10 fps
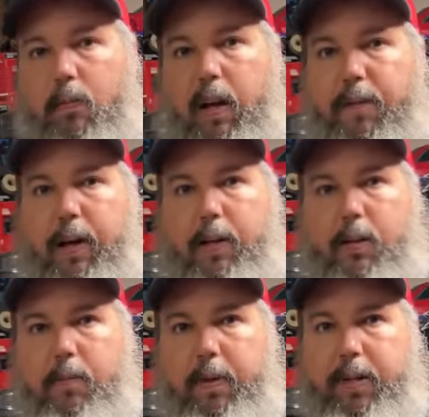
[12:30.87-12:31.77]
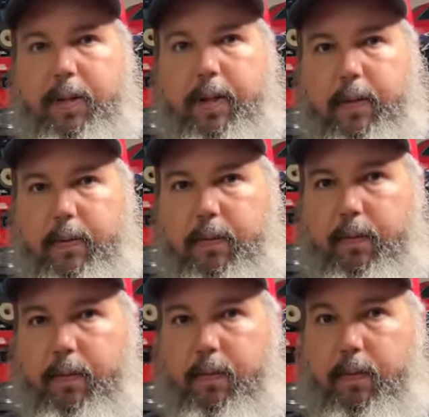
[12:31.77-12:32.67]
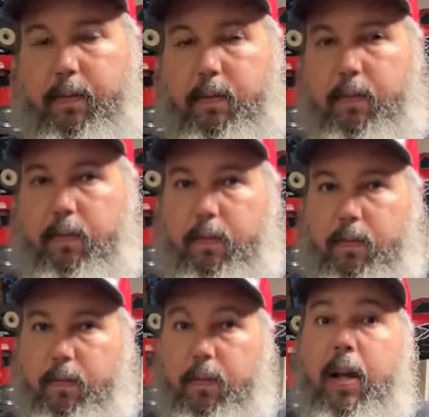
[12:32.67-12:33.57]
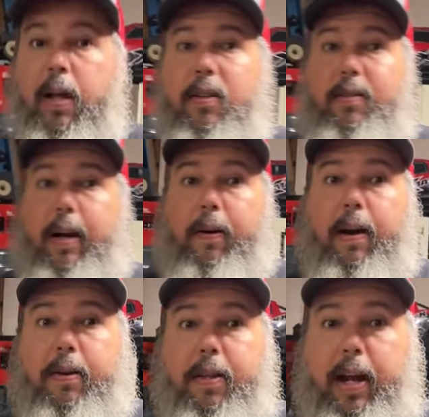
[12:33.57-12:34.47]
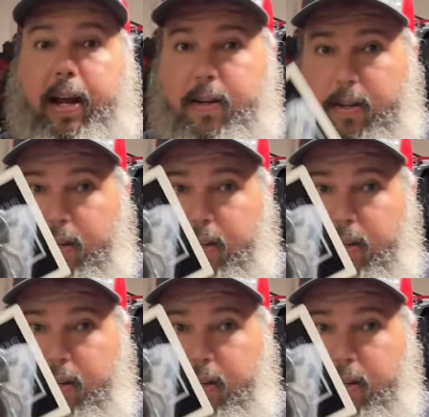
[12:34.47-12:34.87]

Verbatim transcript: I forgot to mention that. Oh. Stick around to the end